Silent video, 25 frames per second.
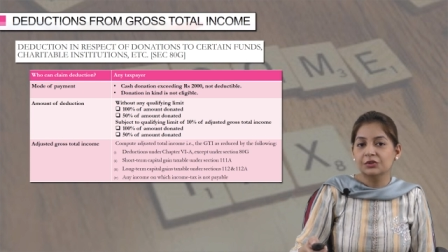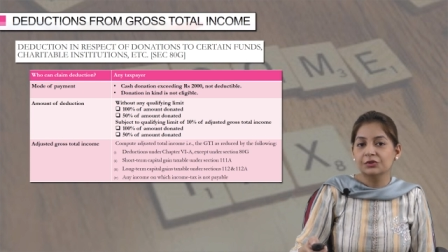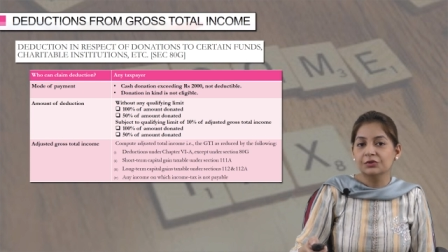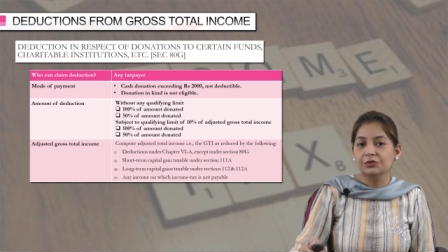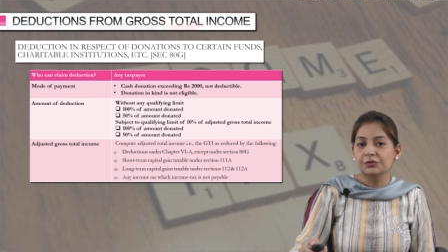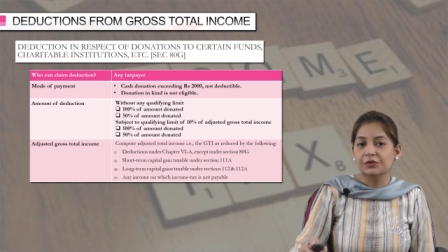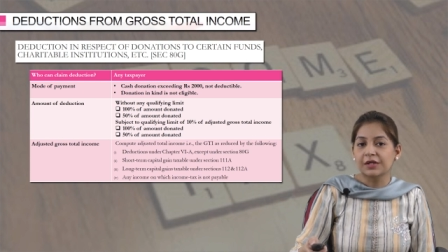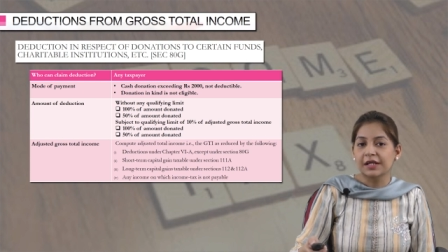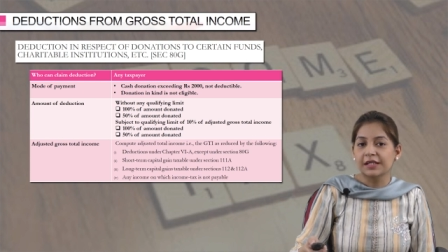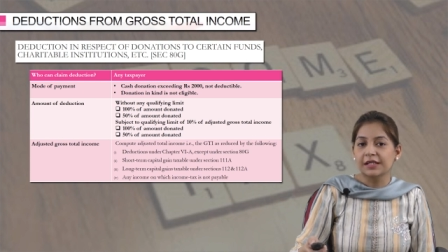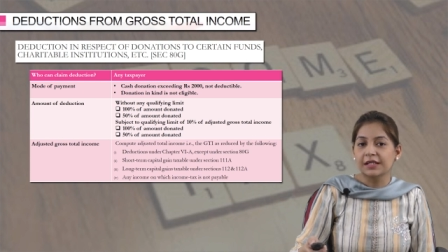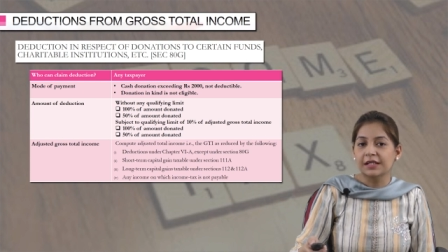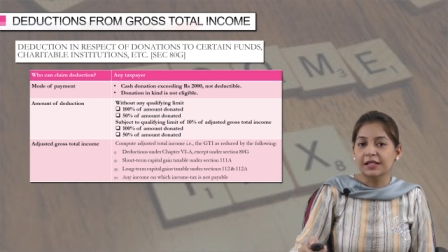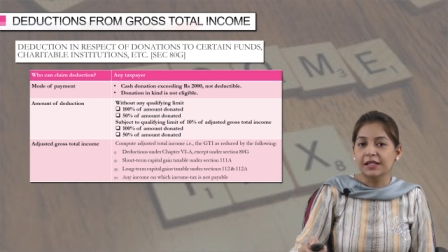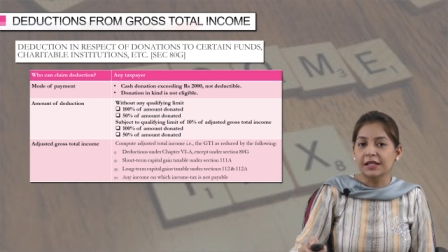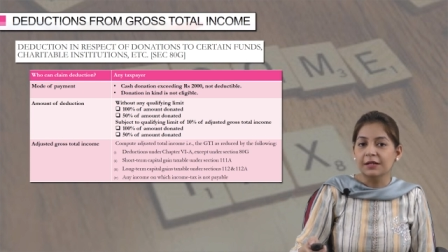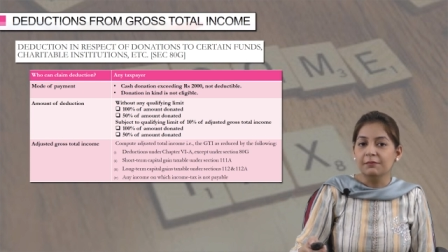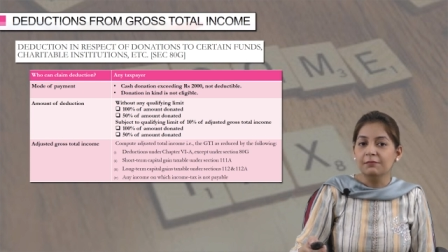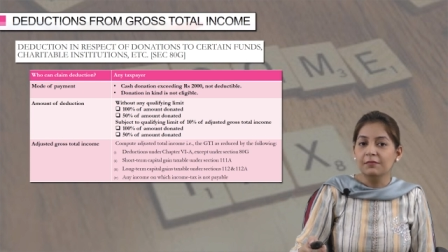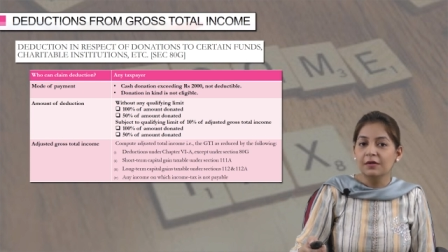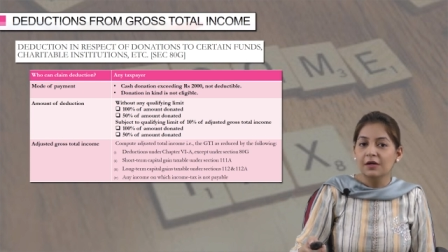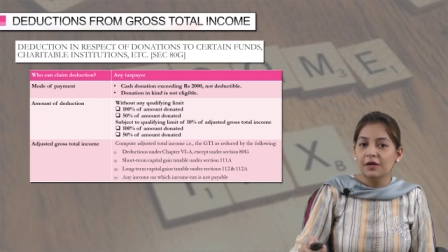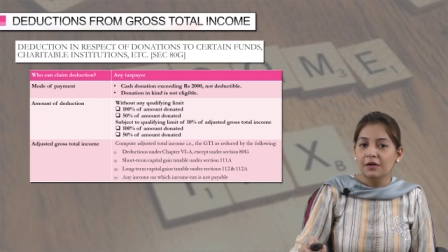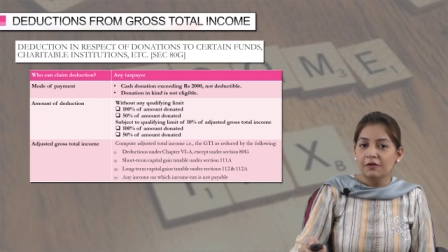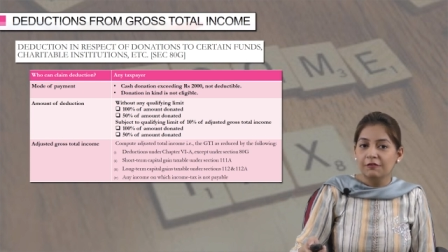So, you can
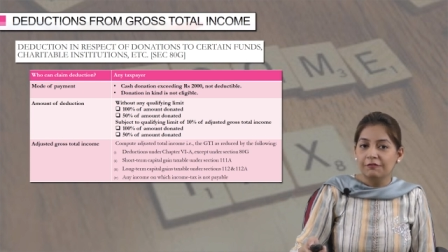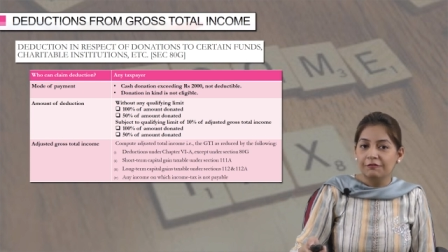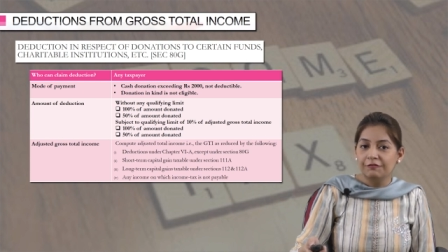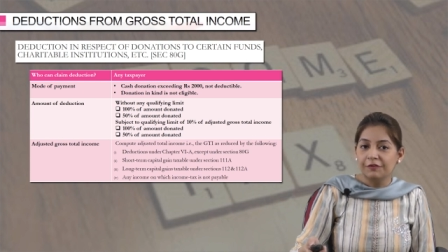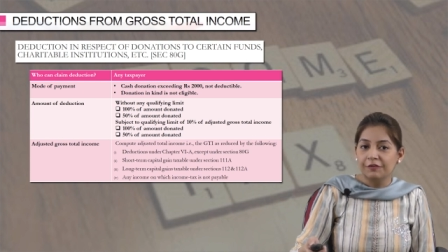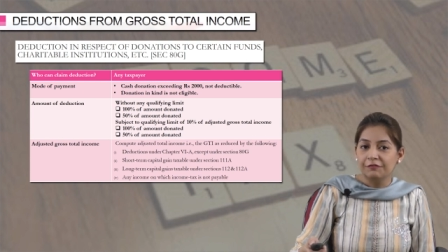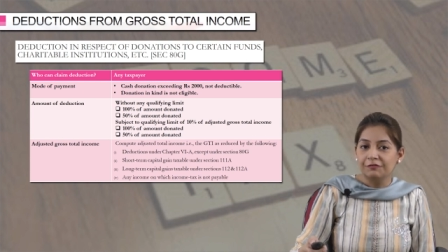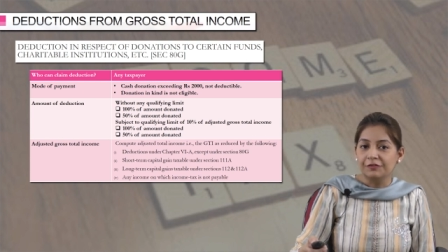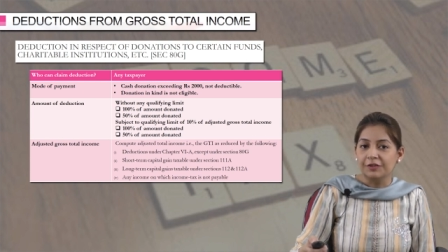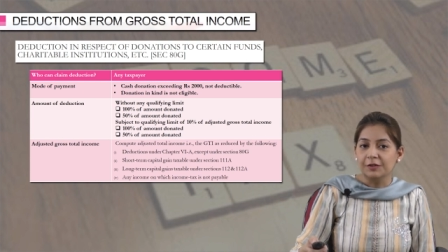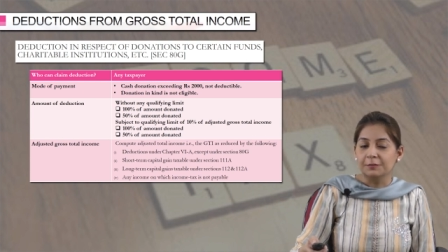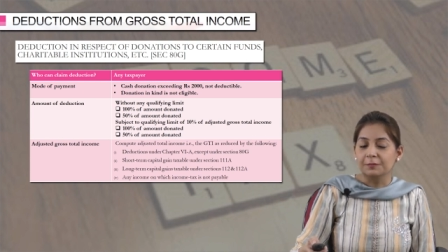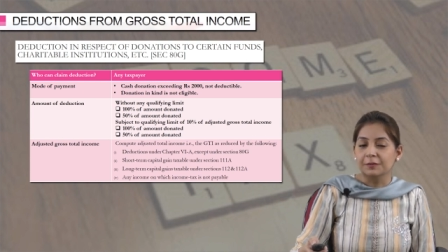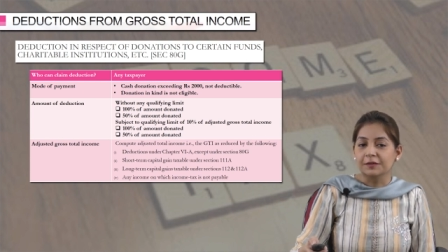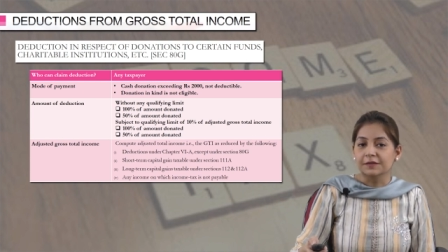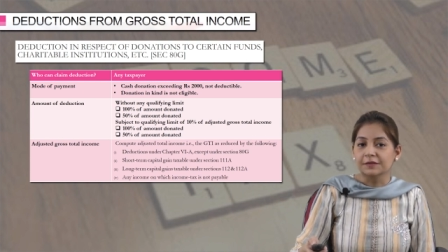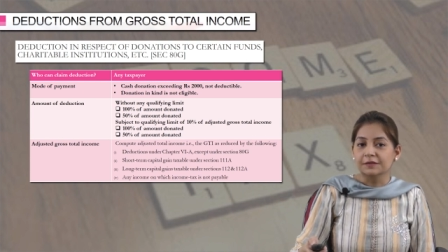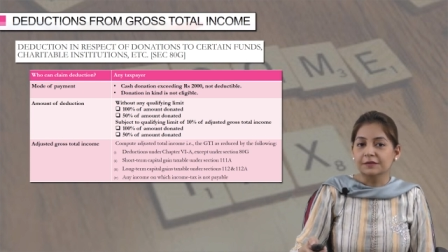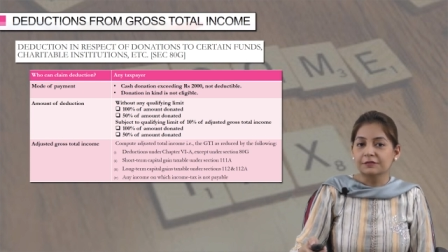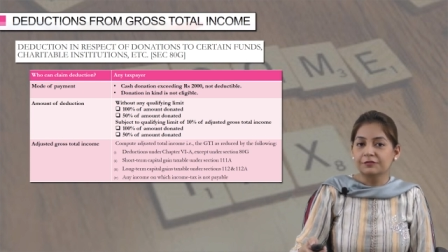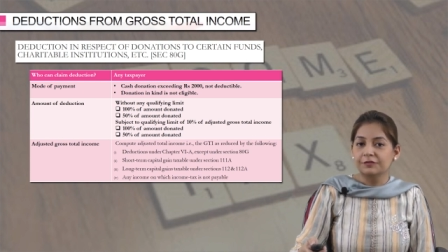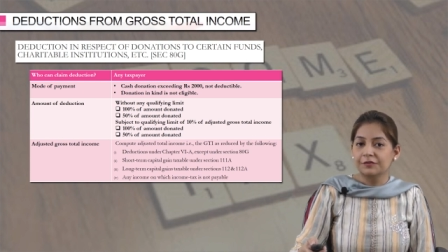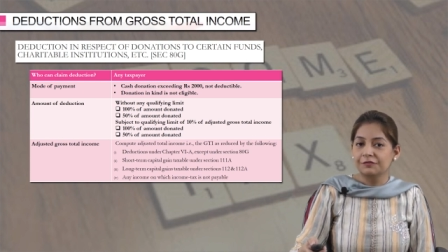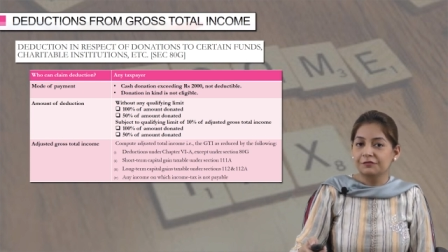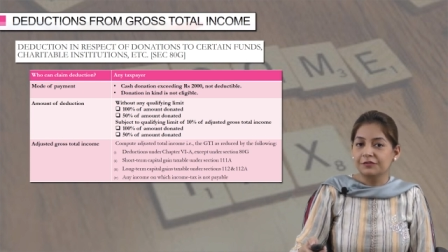claim 50
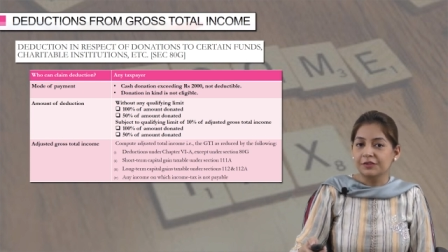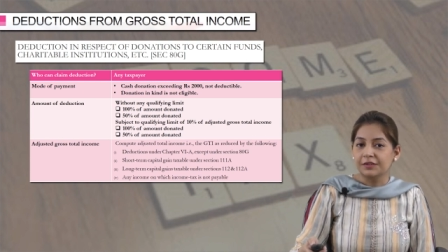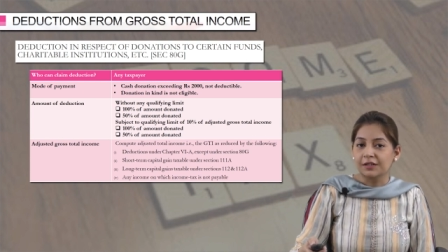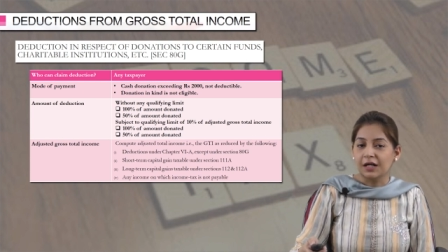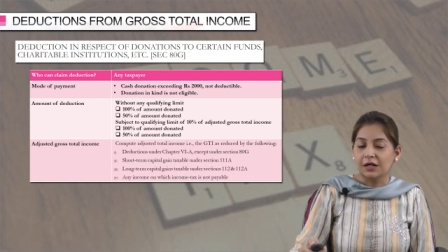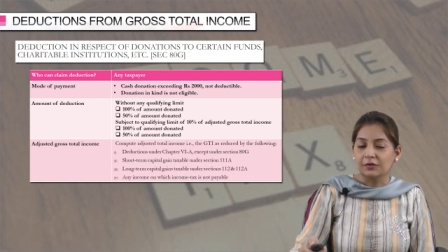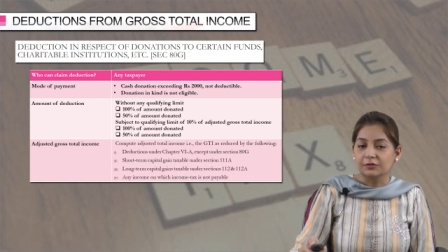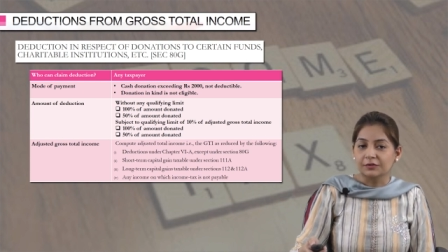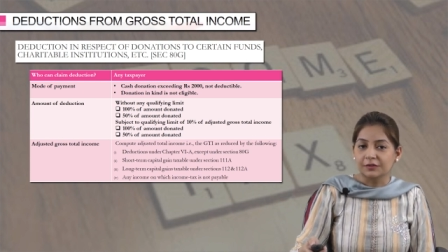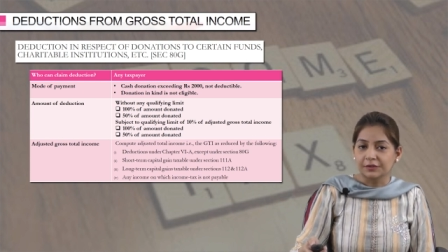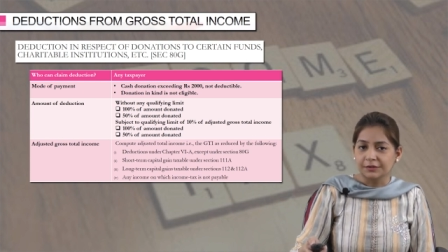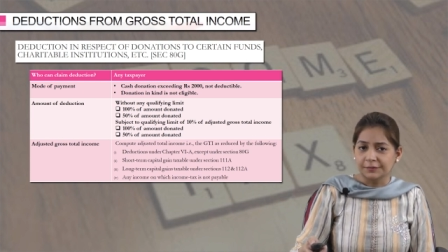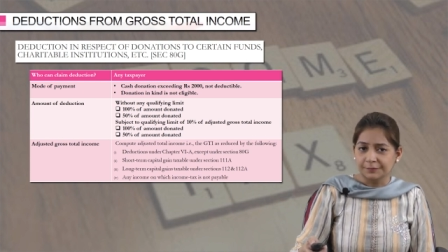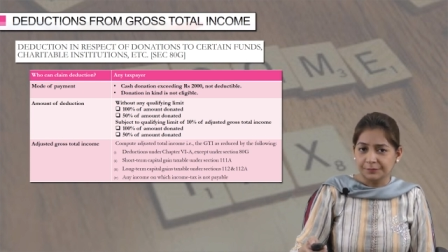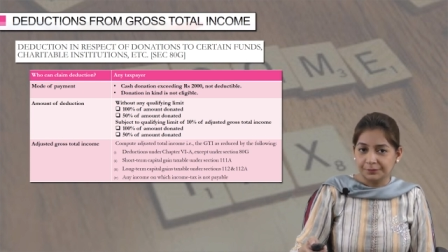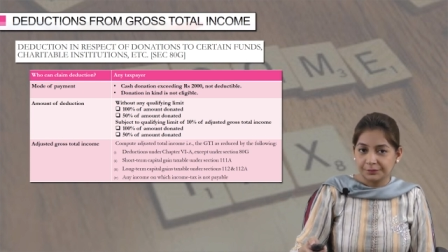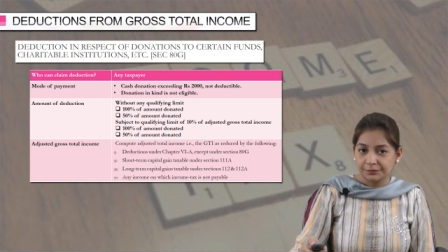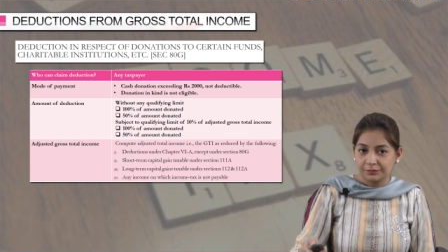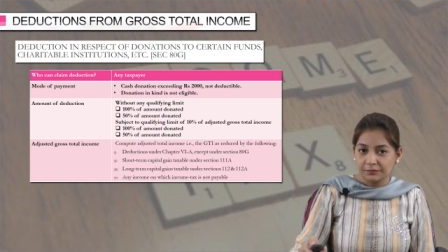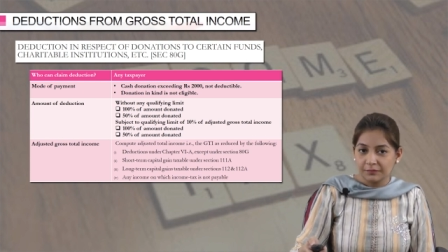50,000.